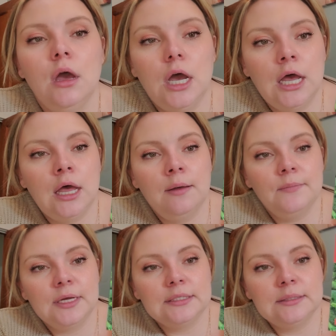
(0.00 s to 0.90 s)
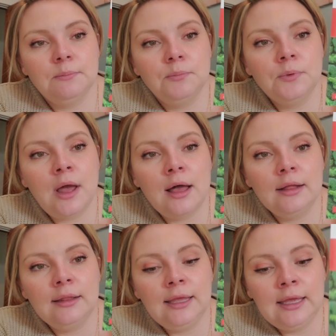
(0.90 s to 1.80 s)
Got some
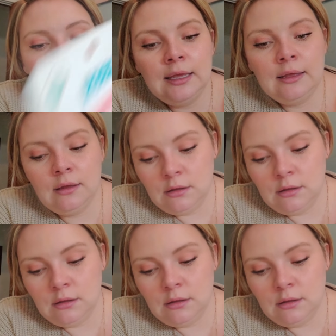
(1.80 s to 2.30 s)
broccoli,